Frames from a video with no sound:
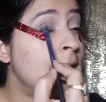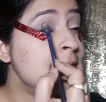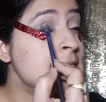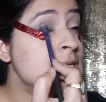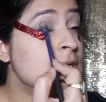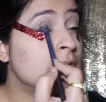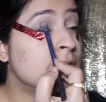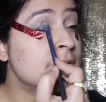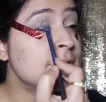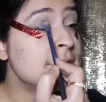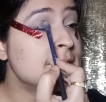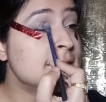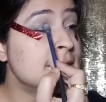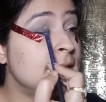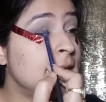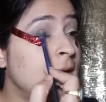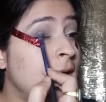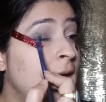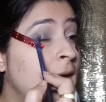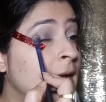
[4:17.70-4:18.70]
As you can
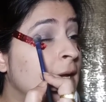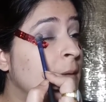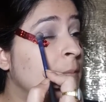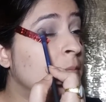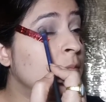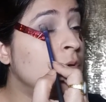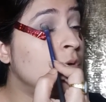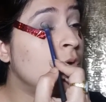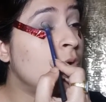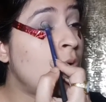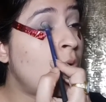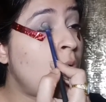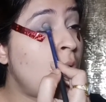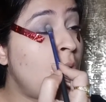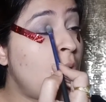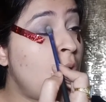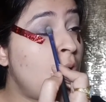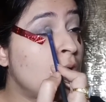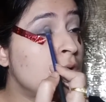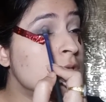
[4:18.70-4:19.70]
see, I am
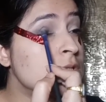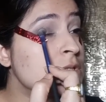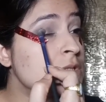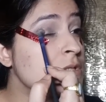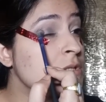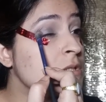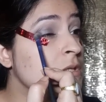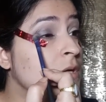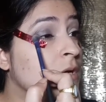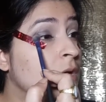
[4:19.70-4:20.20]
not